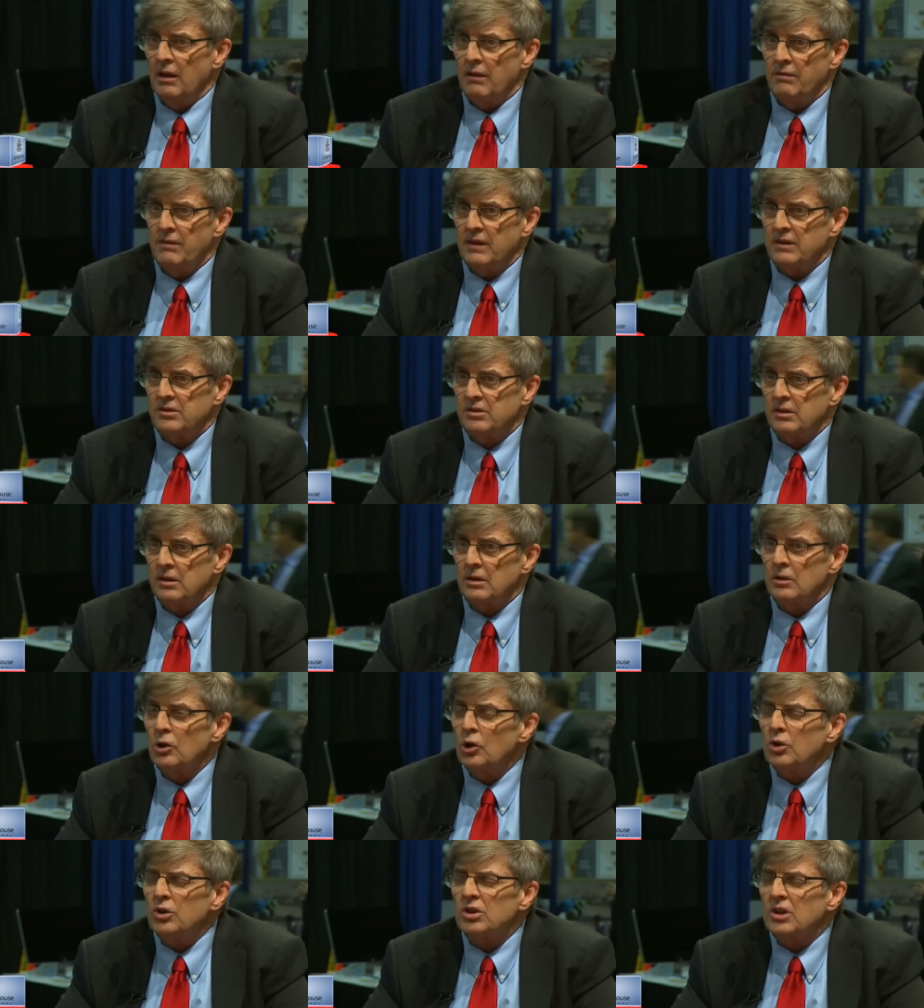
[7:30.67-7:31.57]
this
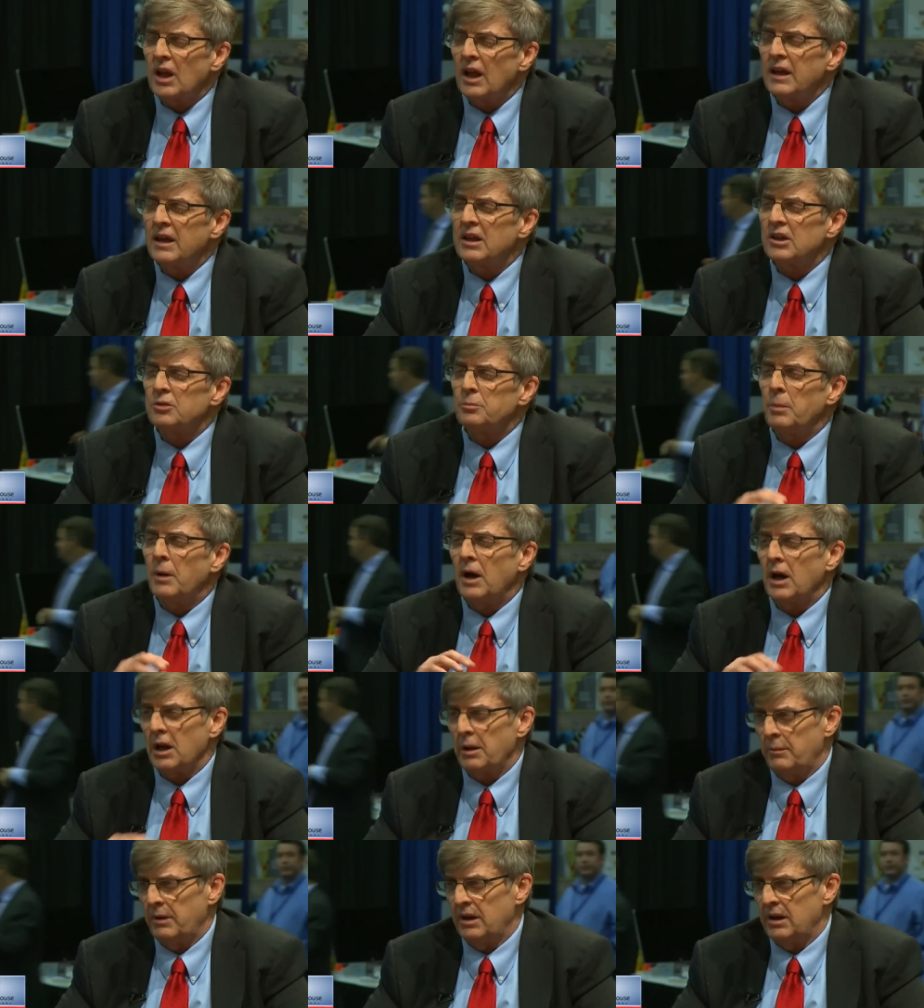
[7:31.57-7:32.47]
looks like it's
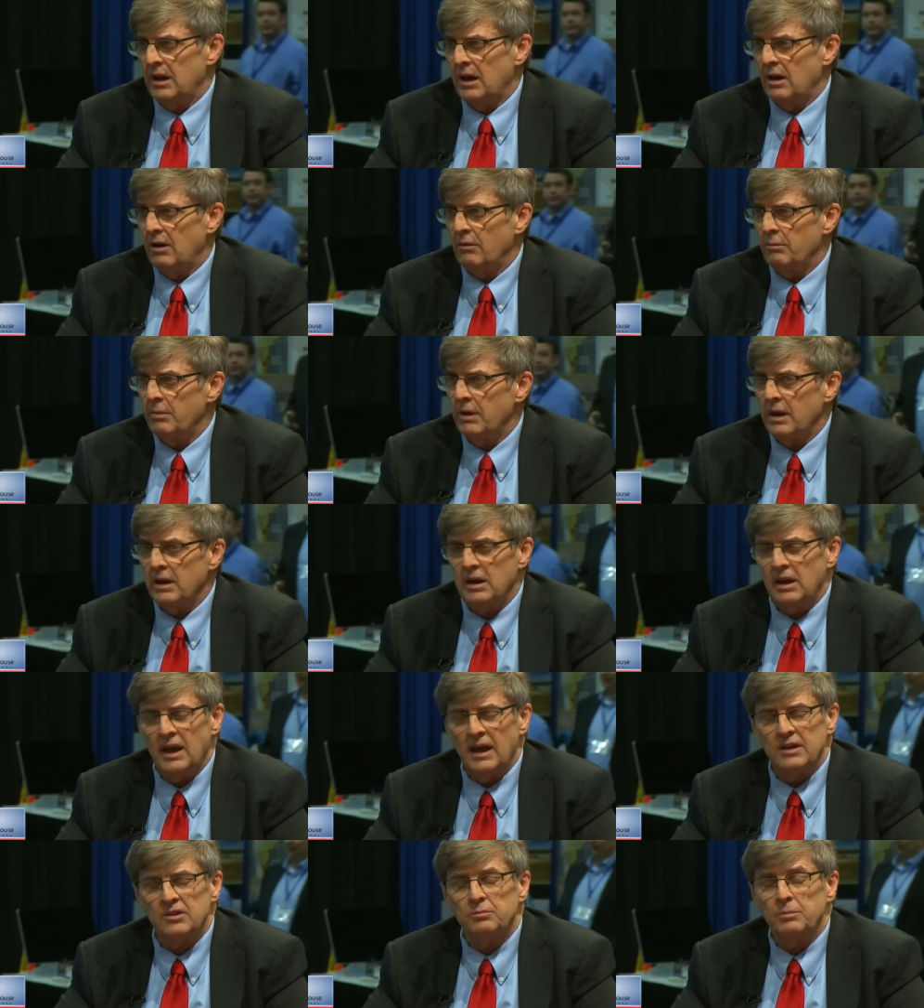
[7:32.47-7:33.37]
bottoming now. It
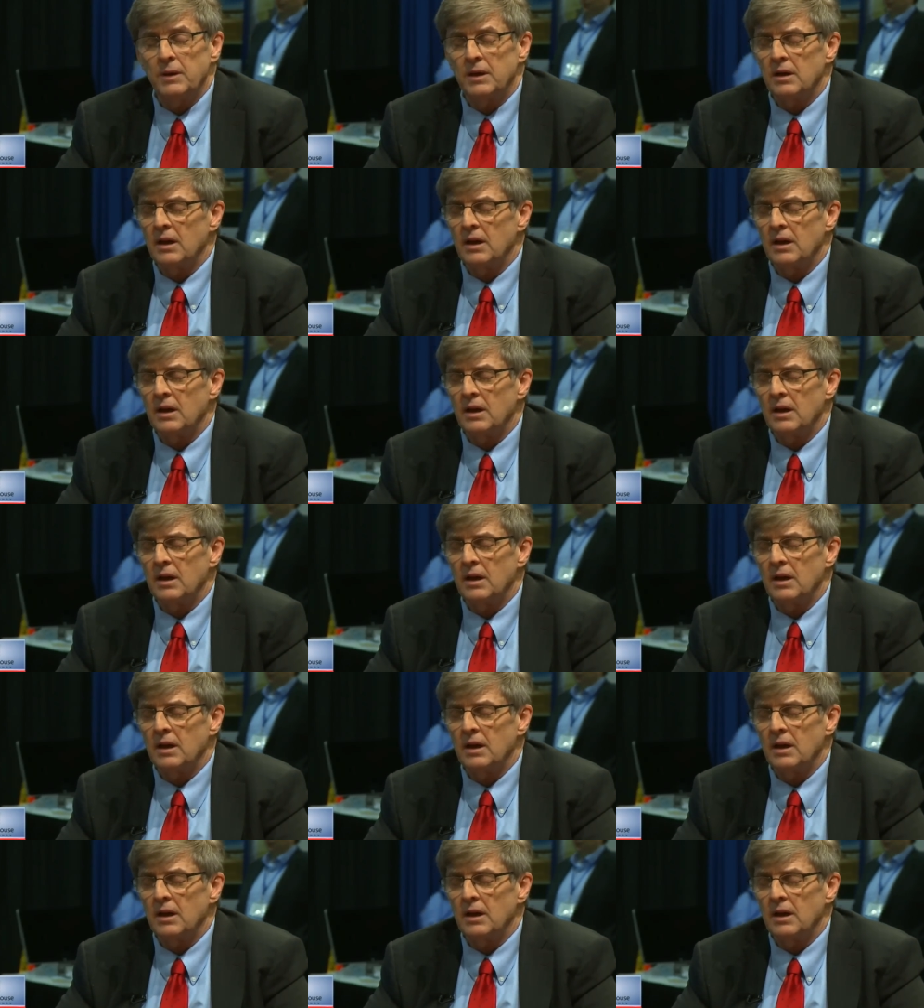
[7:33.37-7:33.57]
has been